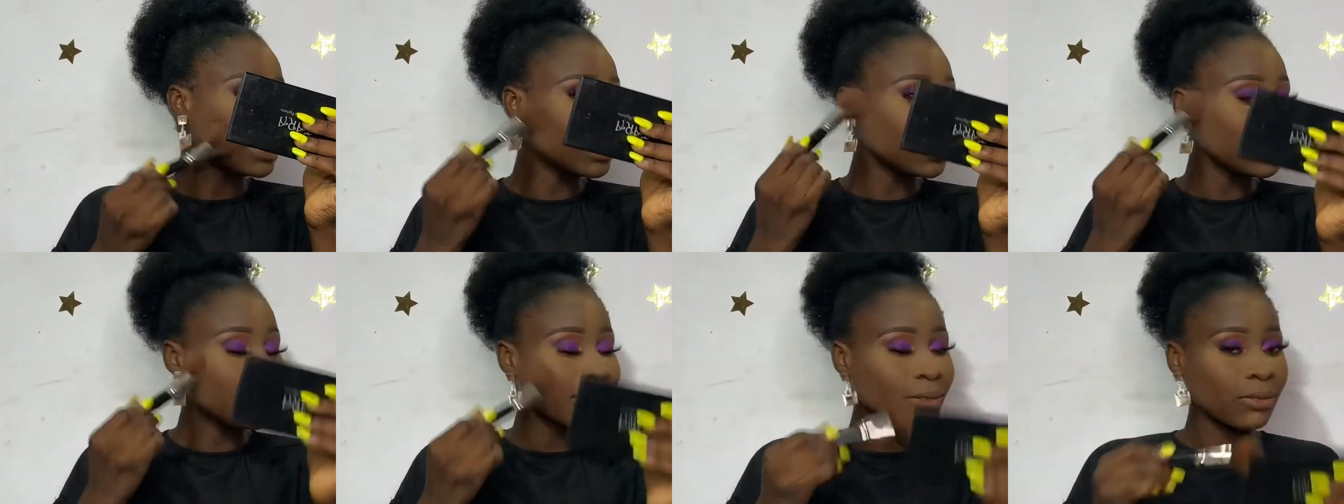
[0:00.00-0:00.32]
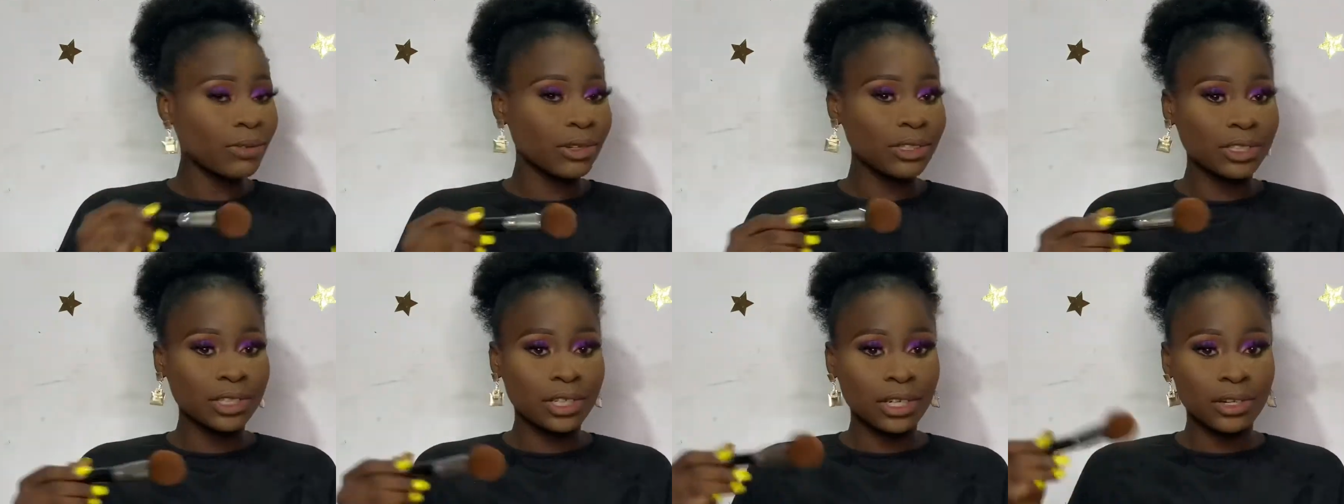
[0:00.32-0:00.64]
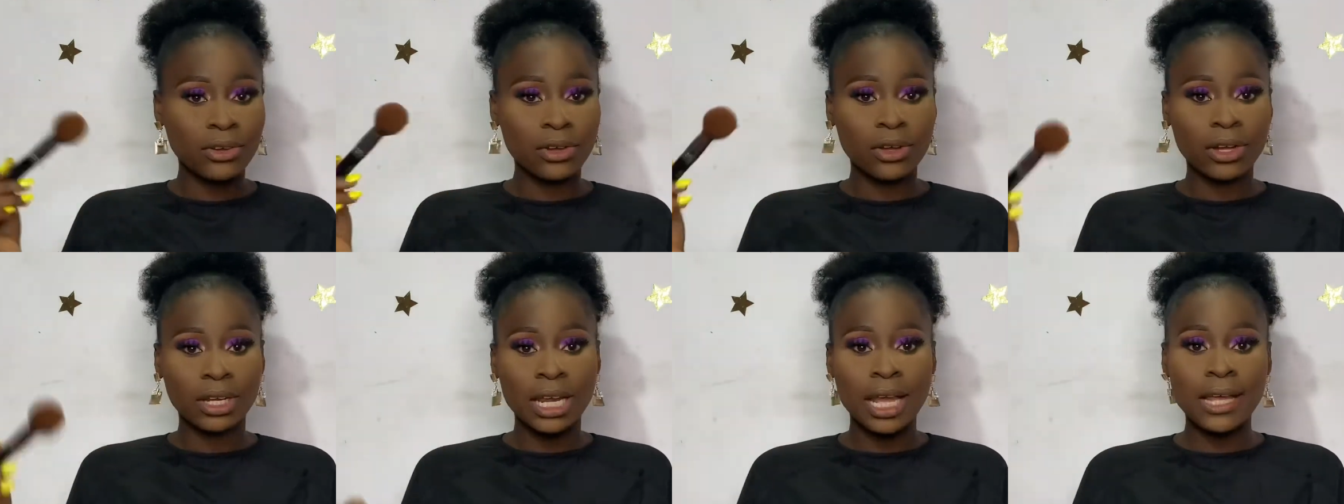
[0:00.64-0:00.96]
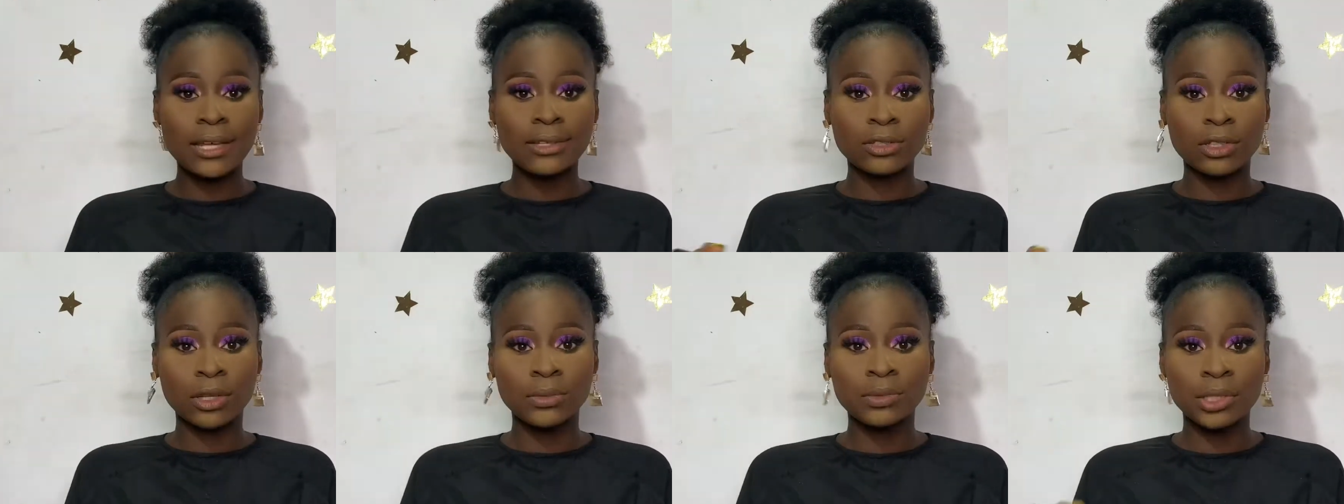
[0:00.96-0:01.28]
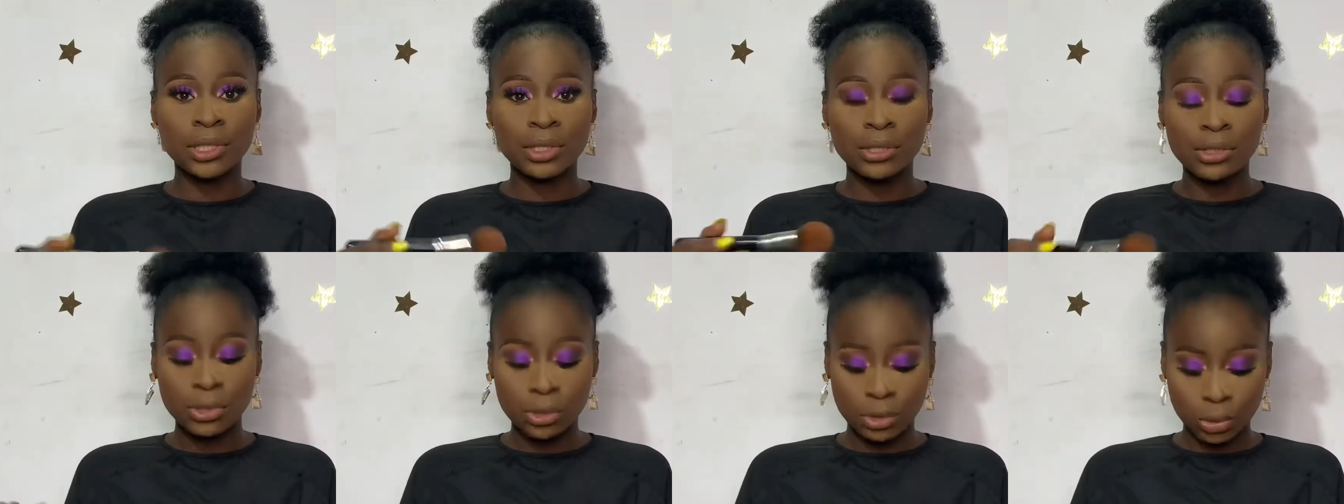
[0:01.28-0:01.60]
what do they call that stuff they
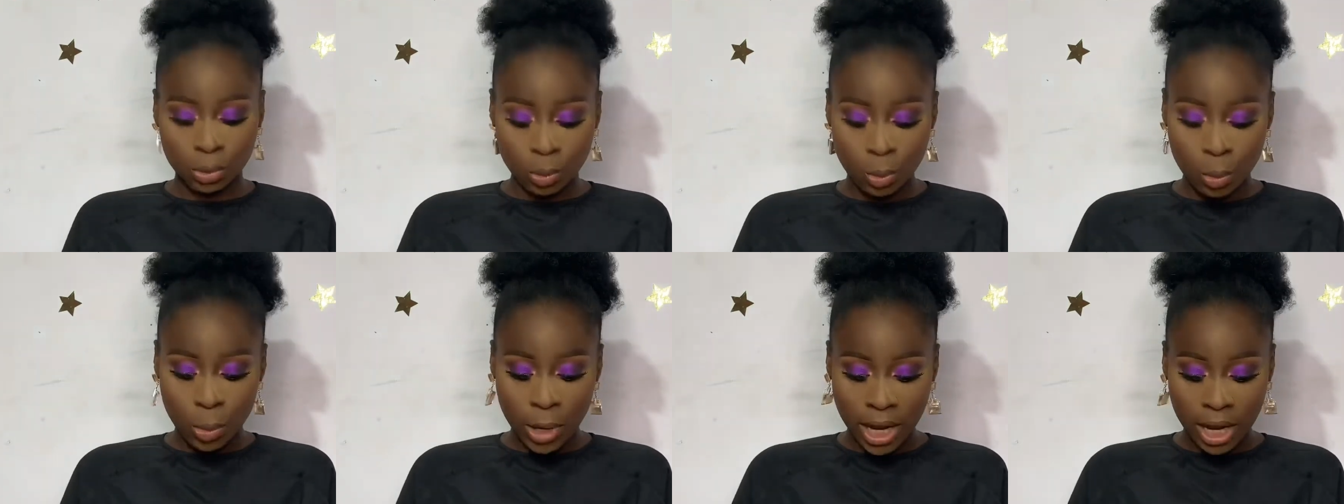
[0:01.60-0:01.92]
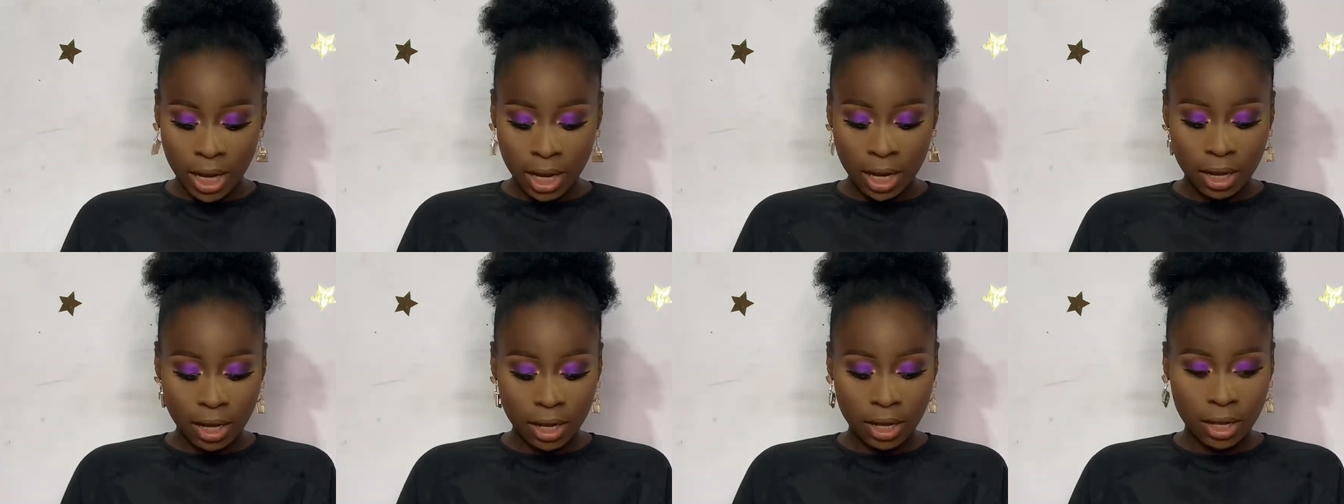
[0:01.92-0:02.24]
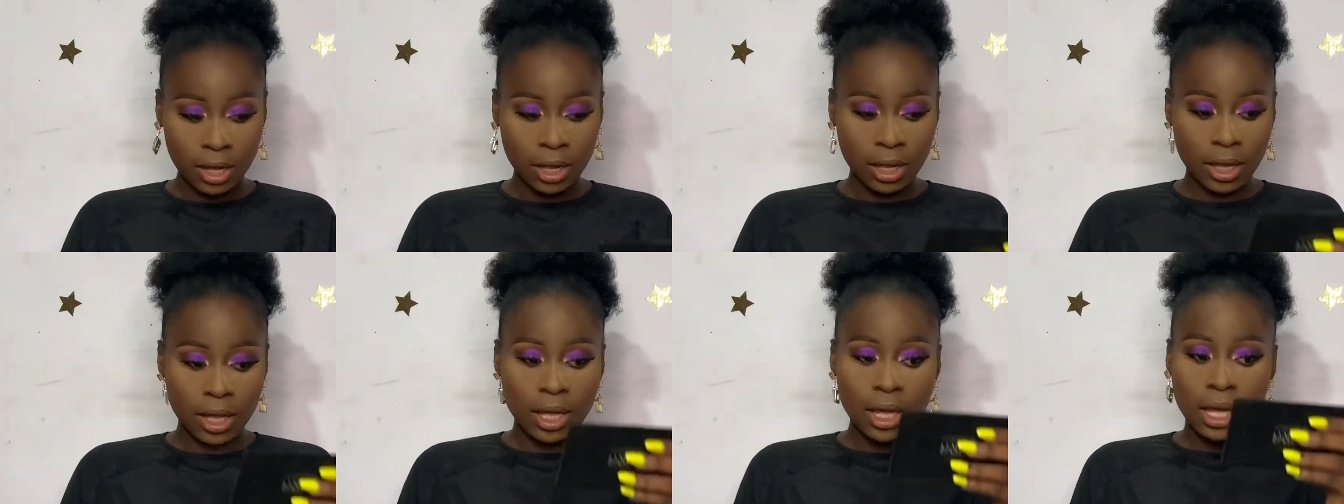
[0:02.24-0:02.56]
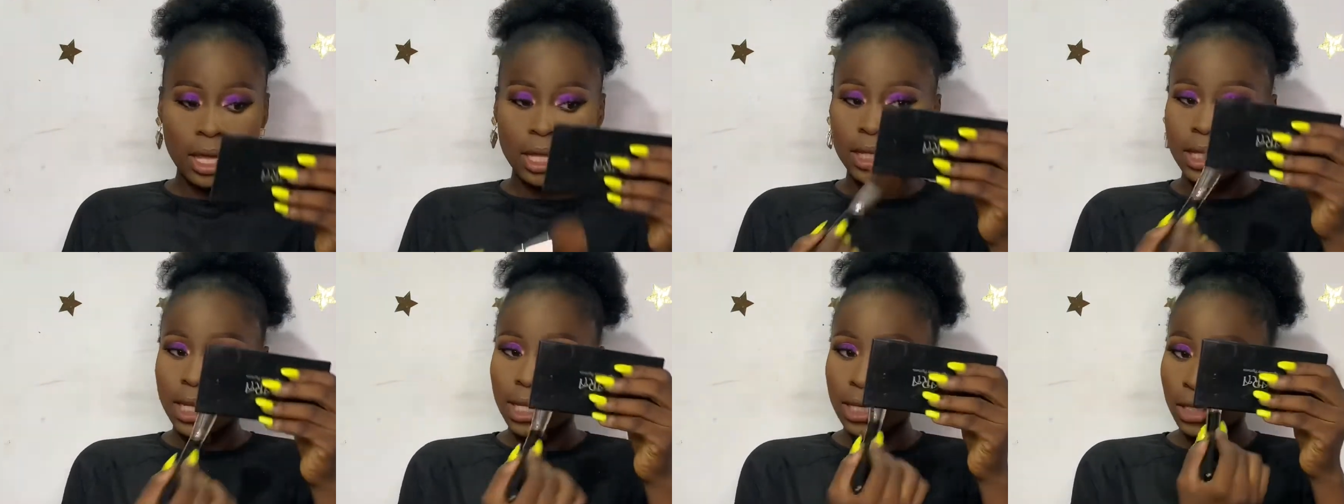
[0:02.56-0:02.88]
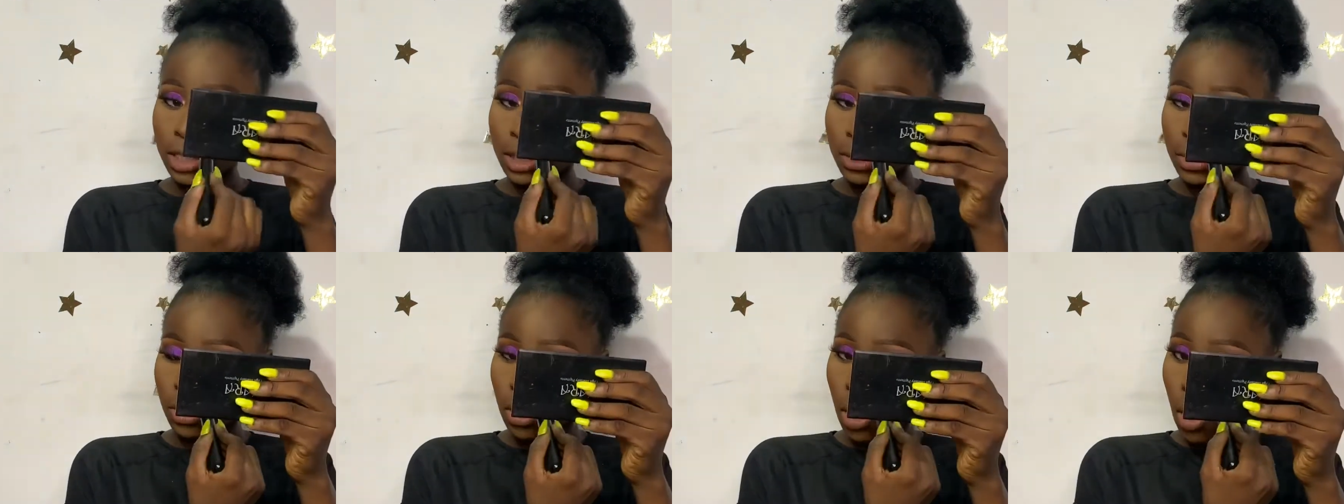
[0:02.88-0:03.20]
used to weigh that just
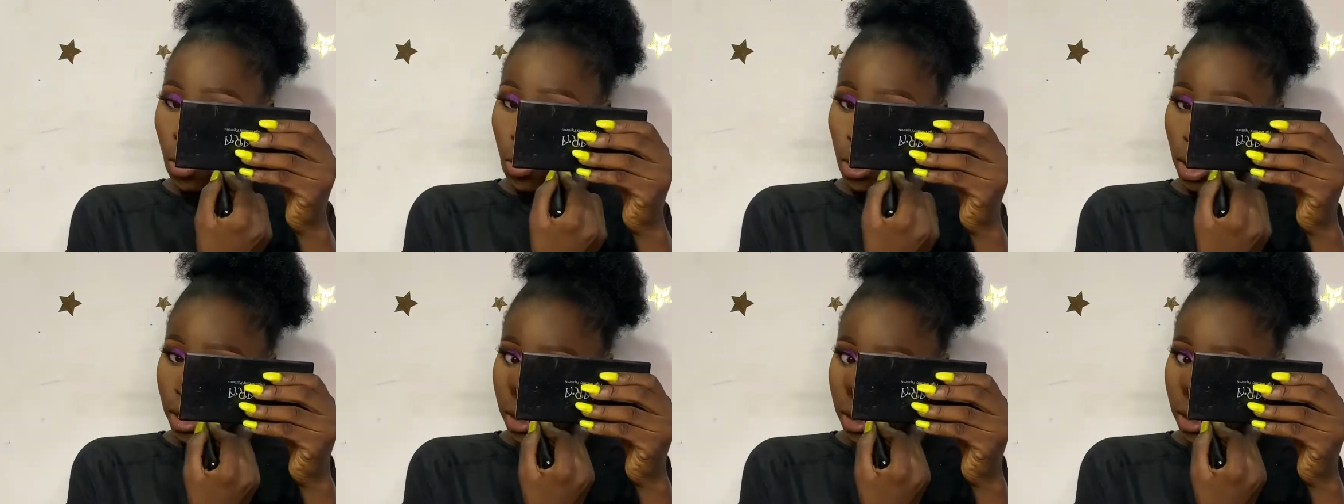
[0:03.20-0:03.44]
become what they